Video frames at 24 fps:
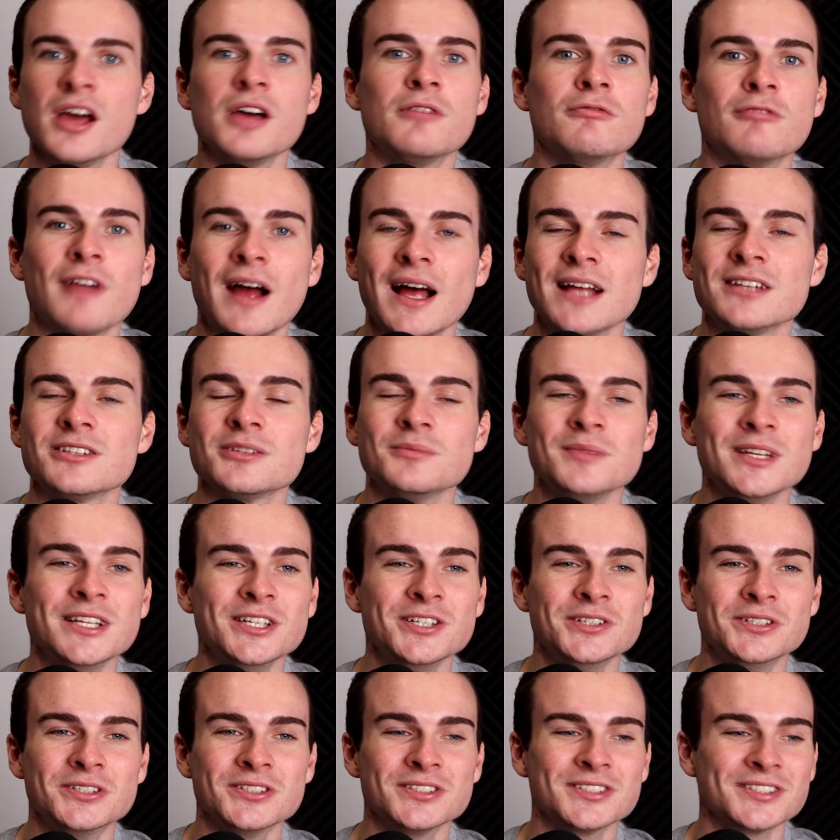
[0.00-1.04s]
Randomly,
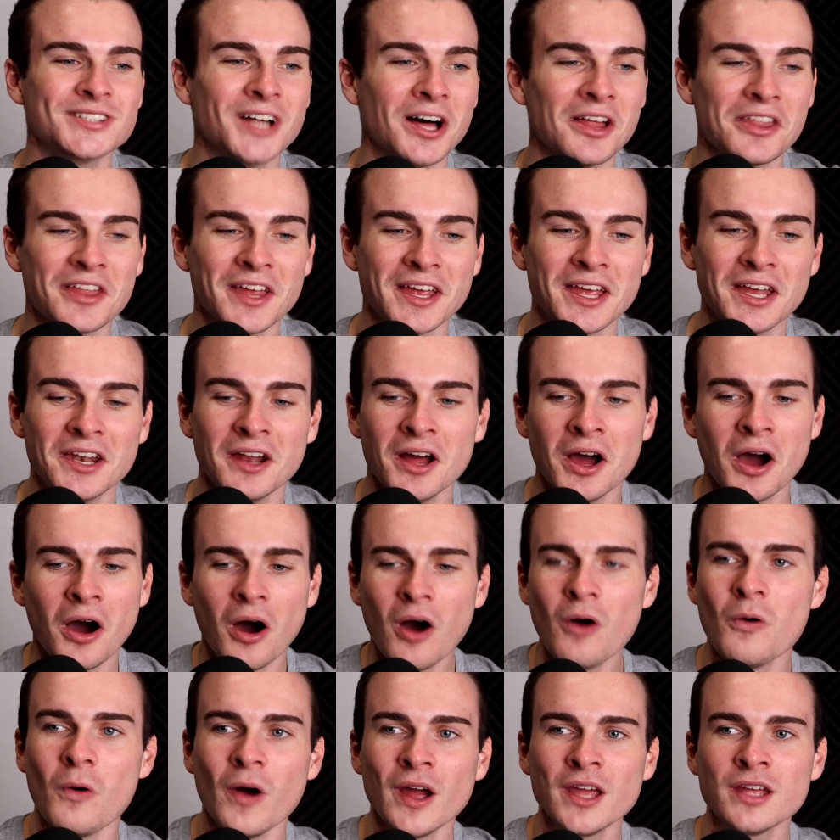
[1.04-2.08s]
you just start thinking,
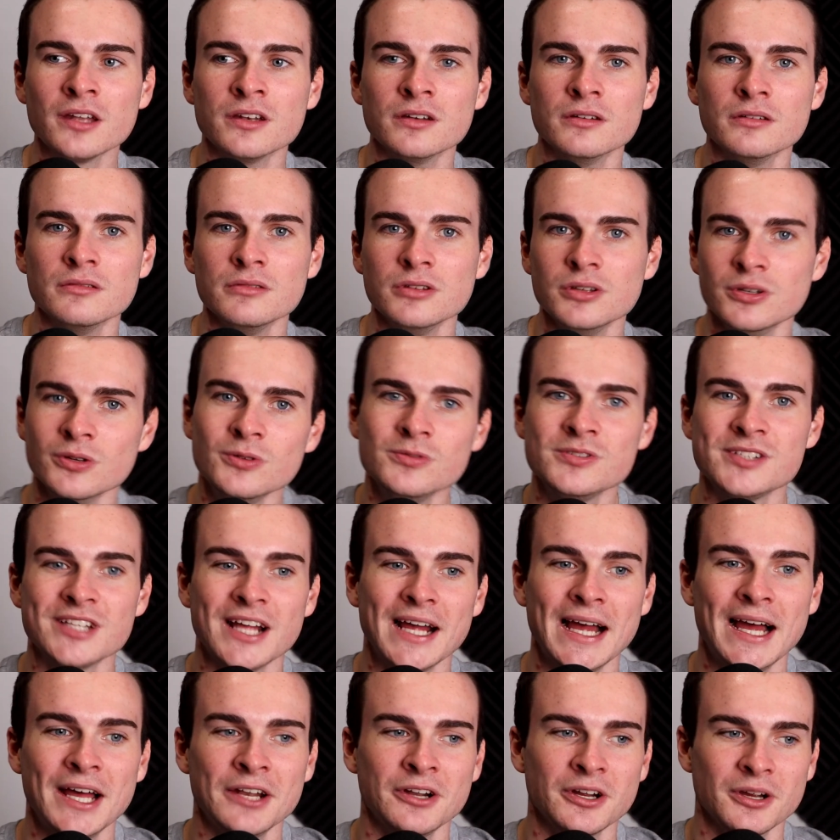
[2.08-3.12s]
oh, I can use
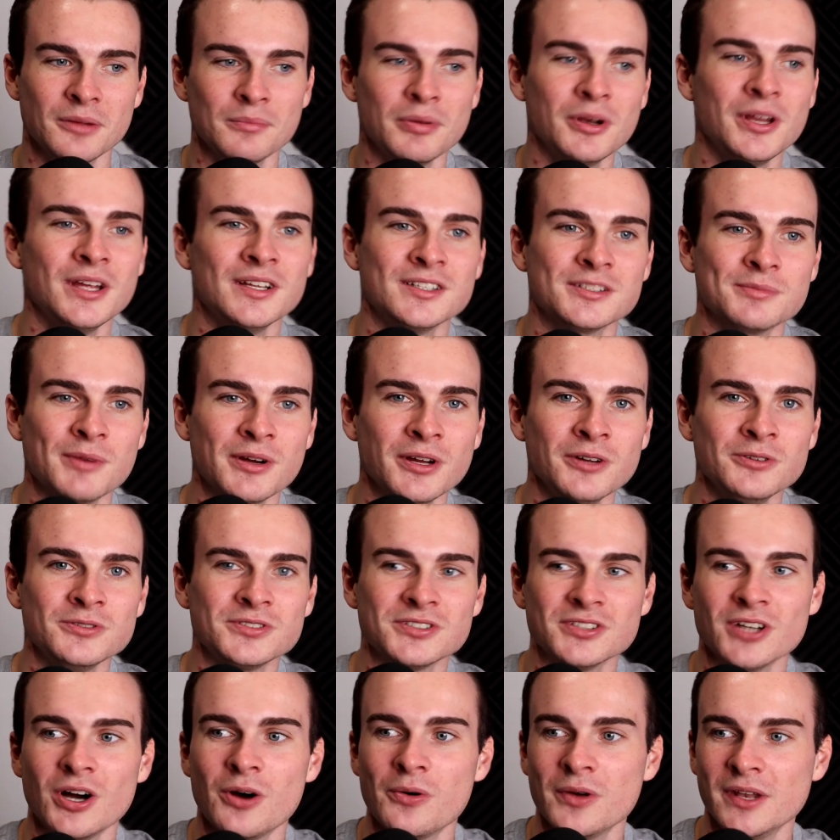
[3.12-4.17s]
that and I can put it into my own
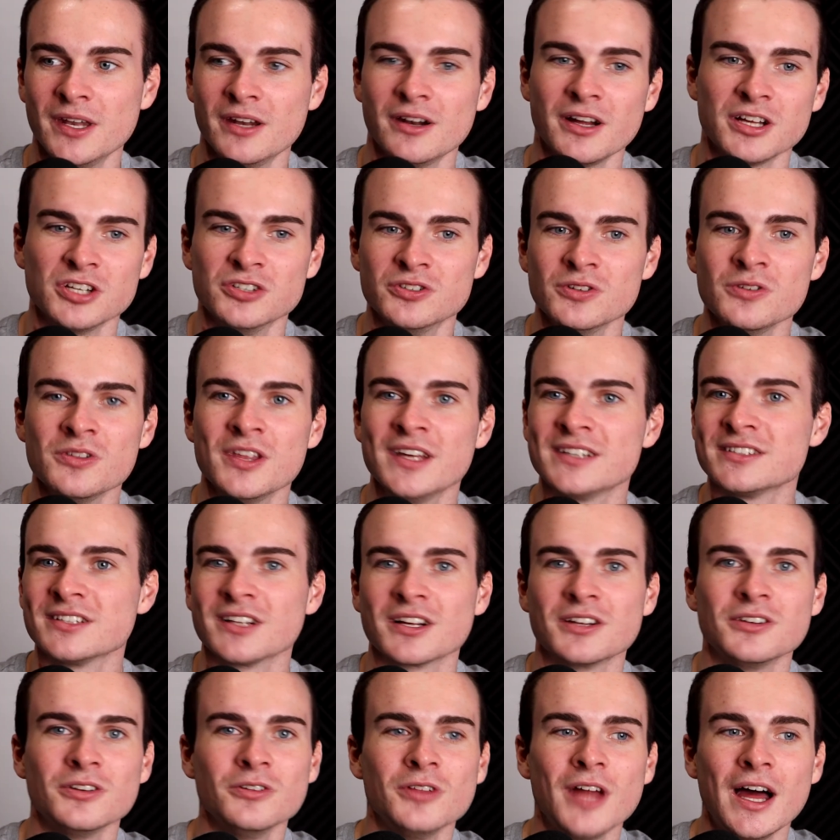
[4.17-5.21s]
style and then I can do this and I
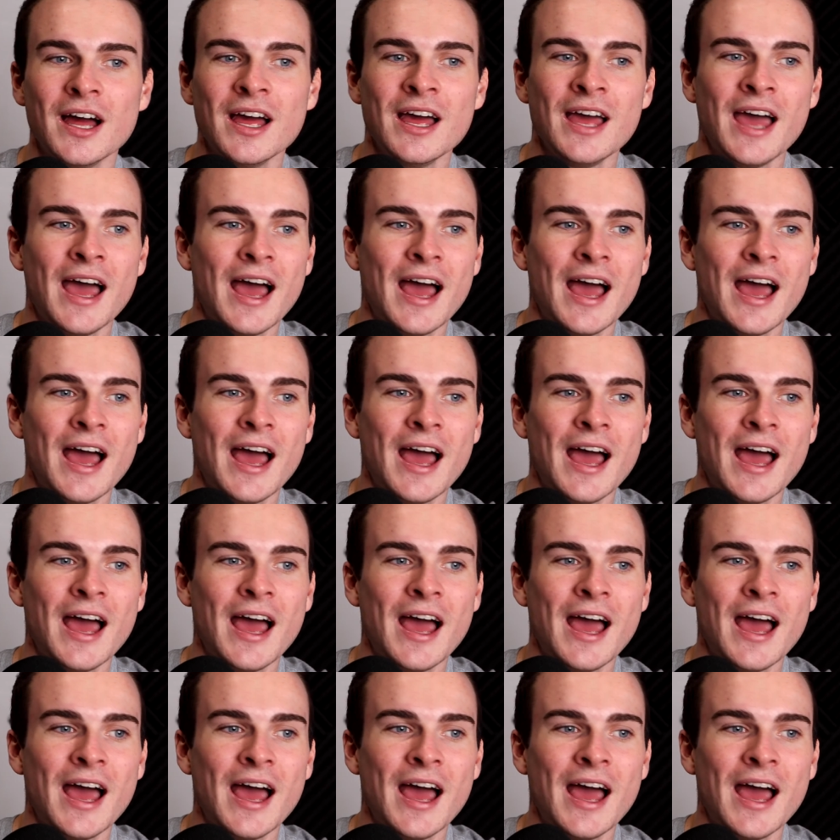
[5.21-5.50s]
can do that.